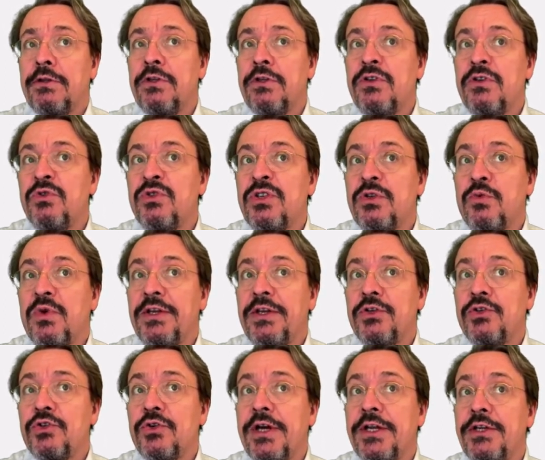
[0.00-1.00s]
you use it when
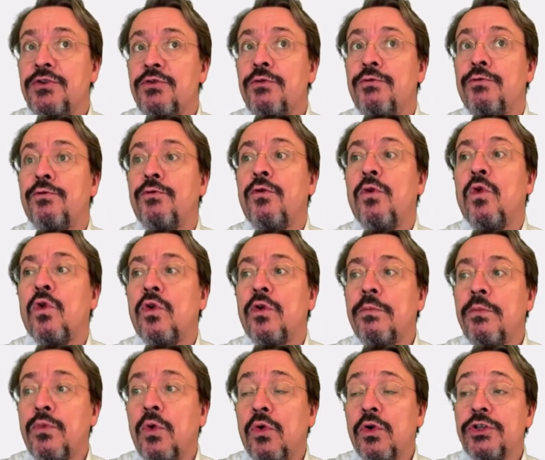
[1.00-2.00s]
you try to
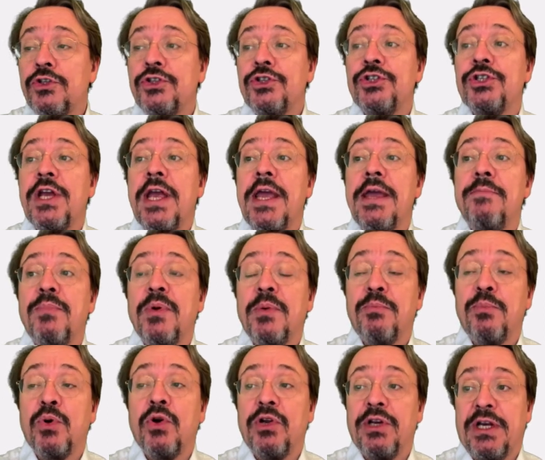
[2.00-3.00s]
form or shape a
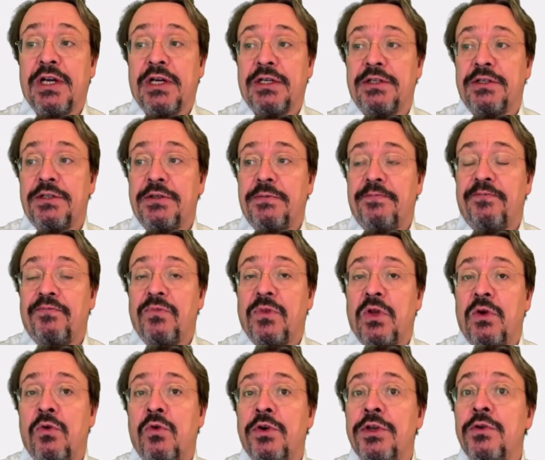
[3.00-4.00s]
product,
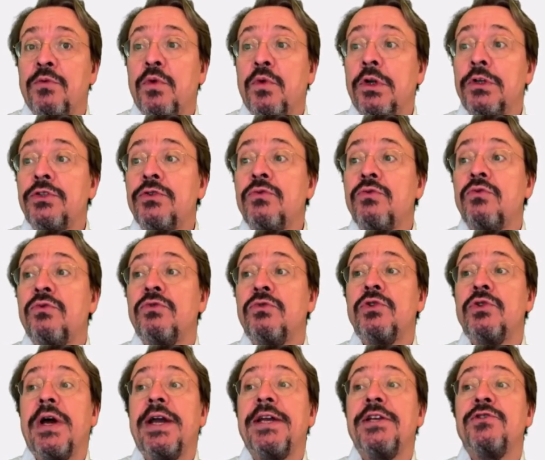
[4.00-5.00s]
or you want to
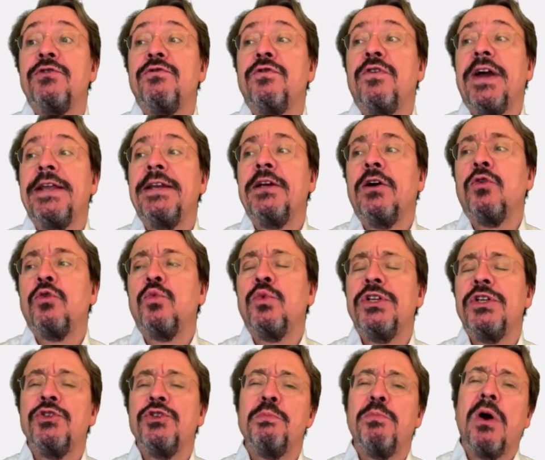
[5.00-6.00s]
try to find out
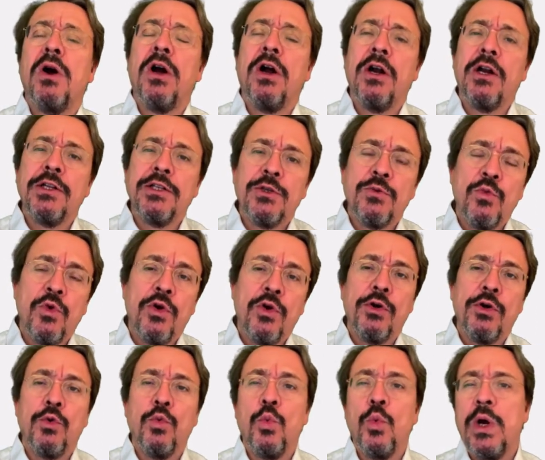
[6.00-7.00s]
which parts
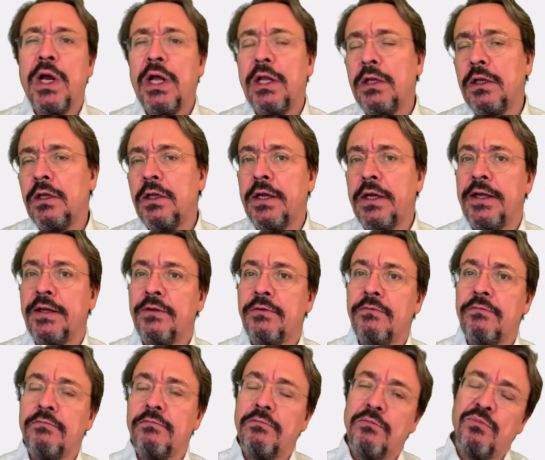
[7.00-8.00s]
work well
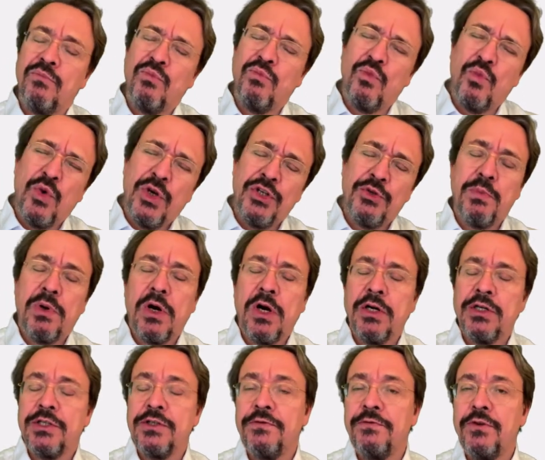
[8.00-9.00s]
and which
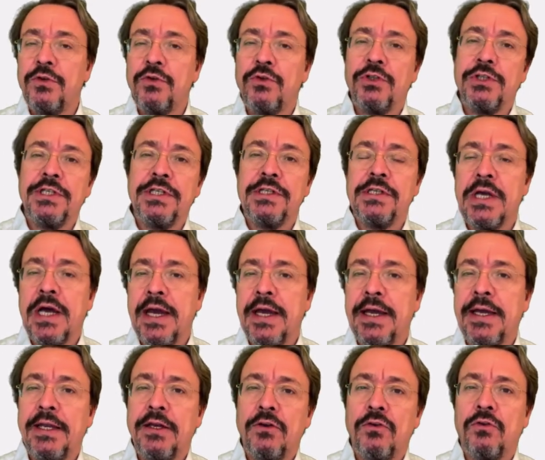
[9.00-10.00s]
parts of your
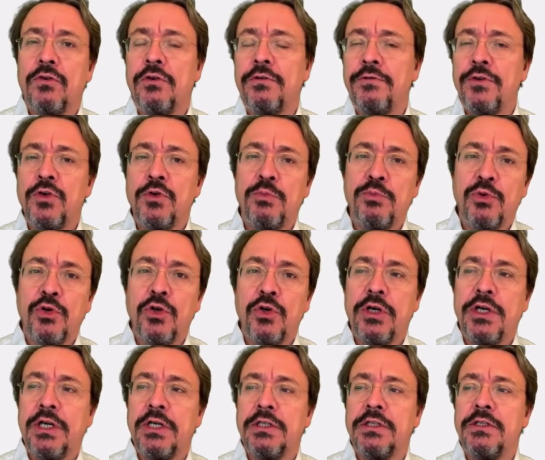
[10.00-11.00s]
design or of your
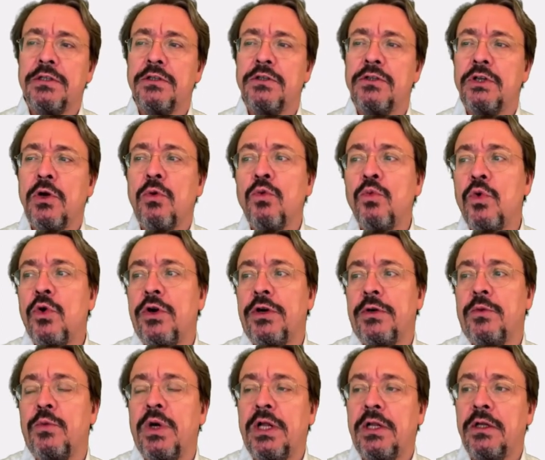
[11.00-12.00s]
product don't
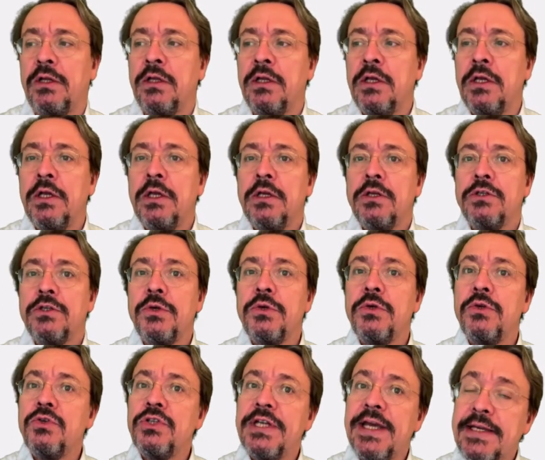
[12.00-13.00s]
work well. So
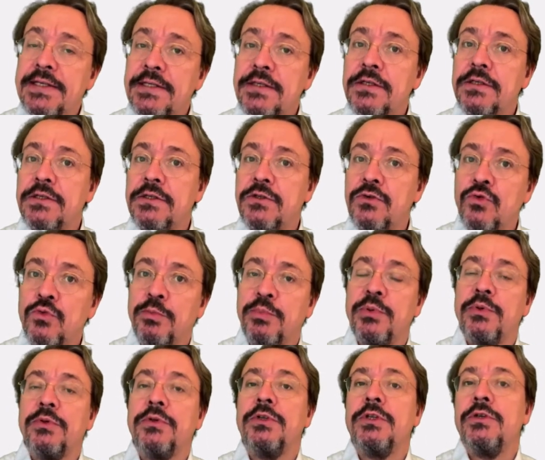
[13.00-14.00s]
you taste the
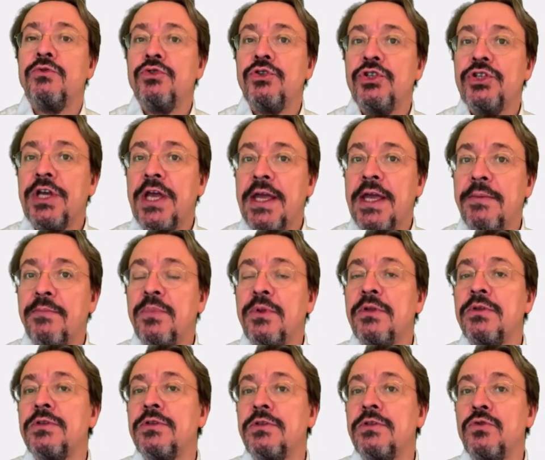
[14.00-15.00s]
soup, you shape
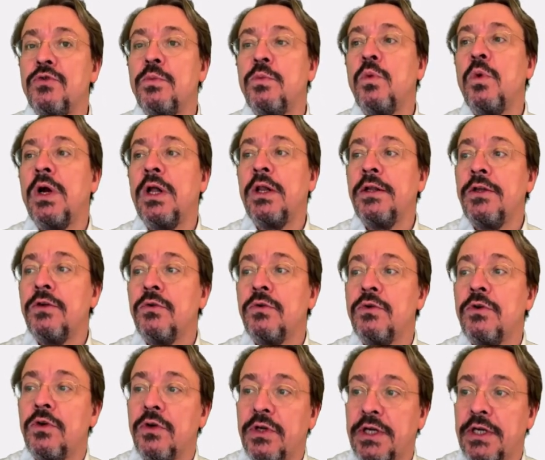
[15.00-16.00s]
the soup while you
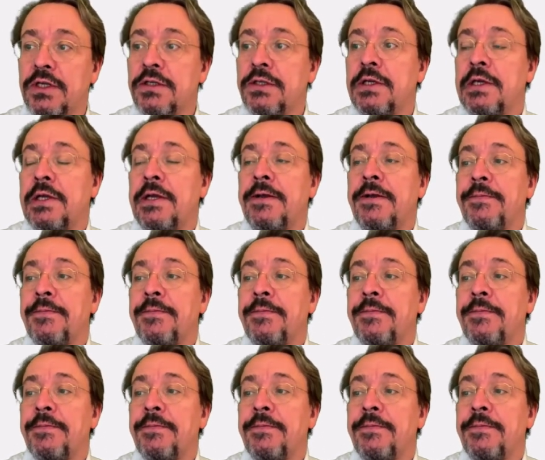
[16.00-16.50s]
cook it.